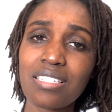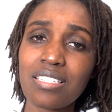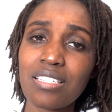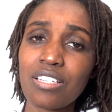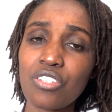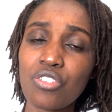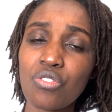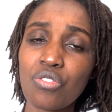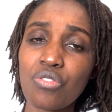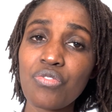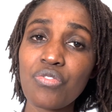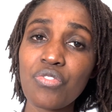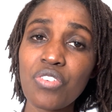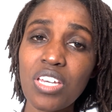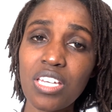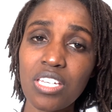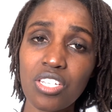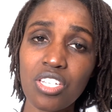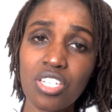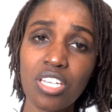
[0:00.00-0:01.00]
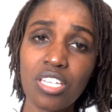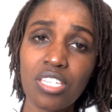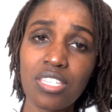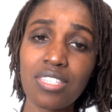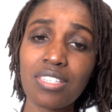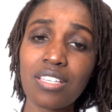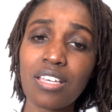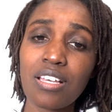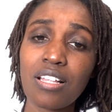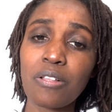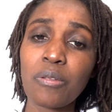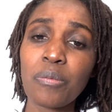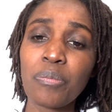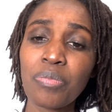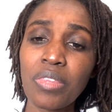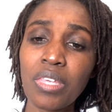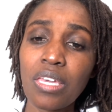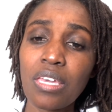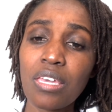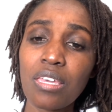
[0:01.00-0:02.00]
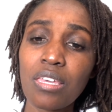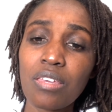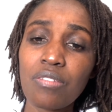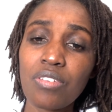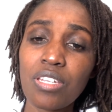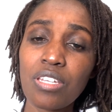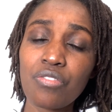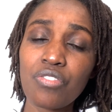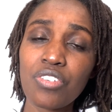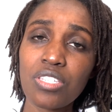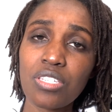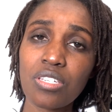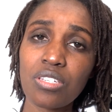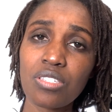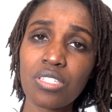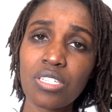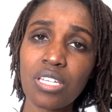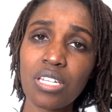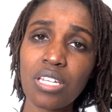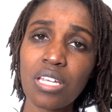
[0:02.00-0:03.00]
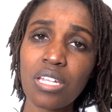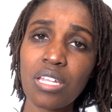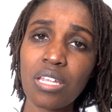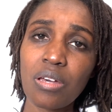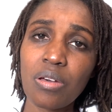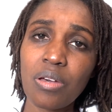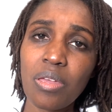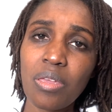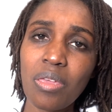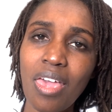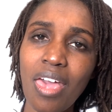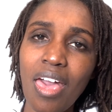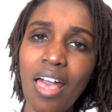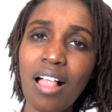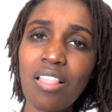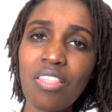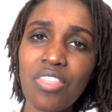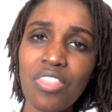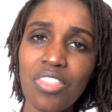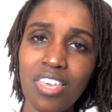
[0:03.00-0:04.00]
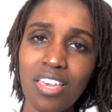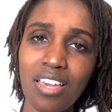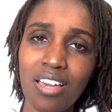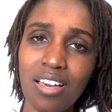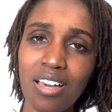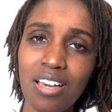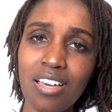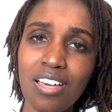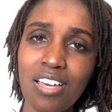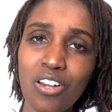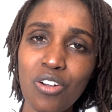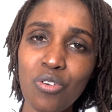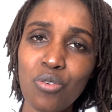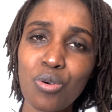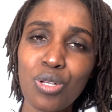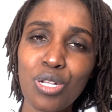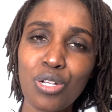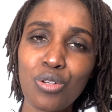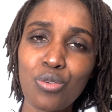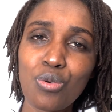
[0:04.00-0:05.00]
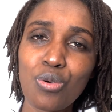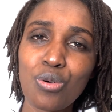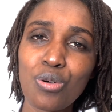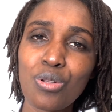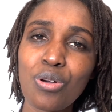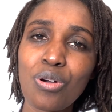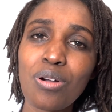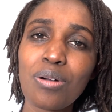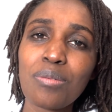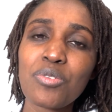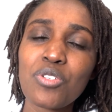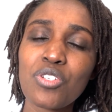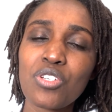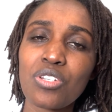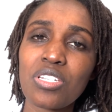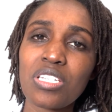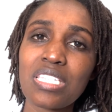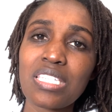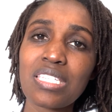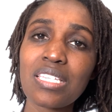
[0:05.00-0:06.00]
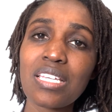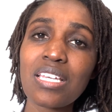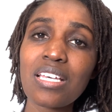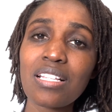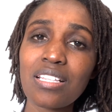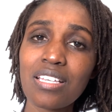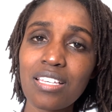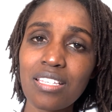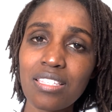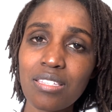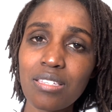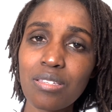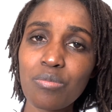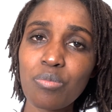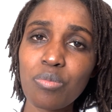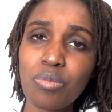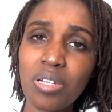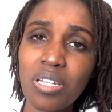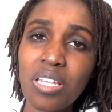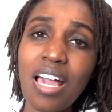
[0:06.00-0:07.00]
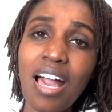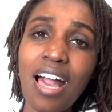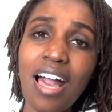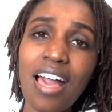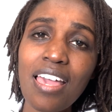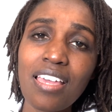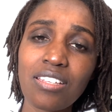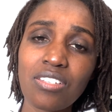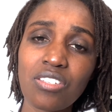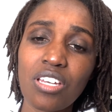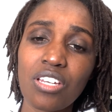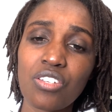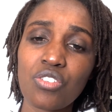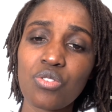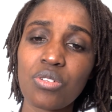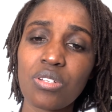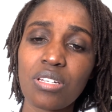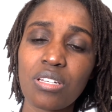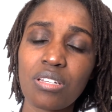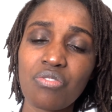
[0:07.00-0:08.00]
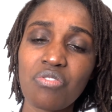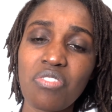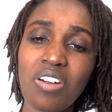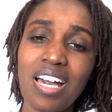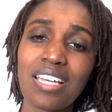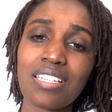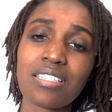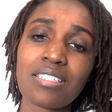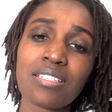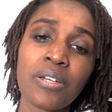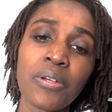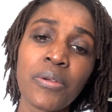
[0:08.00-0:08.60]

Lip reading: And your fish, still, even if it's considered a healthier quote-unquote option, still it's pretty high in saturated fats.